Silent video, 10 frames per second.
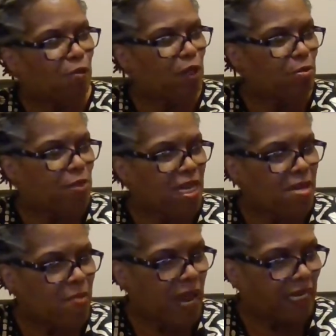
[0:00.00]
we'll
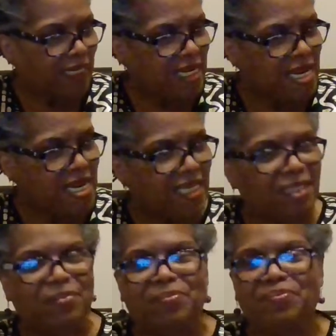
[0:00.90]
be back again